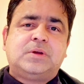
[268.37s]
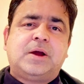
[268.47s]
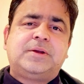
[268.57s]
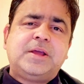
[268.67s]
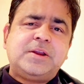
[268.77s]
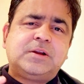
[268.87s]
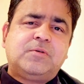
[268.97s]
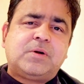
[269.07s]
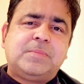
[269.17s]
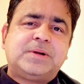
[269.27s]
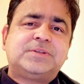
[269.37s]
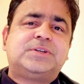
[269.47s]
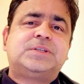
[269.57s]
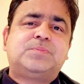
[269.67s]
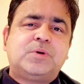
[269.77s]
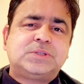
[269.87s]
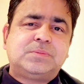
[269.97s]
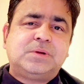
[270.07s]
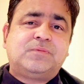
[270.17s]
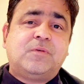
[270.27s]
The Hungarian government is
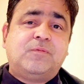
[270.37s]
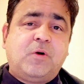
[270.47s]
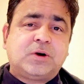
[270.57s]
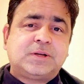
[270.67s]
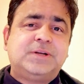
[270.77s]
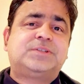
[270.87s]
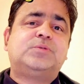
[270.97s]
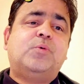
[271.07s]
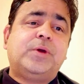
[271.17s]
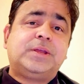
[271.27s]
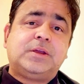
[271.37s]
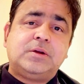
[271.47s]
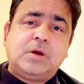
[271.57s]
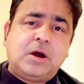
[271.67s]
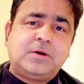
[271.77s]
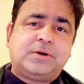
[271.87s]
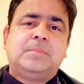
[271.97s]
responsible for what it's going in Hungary.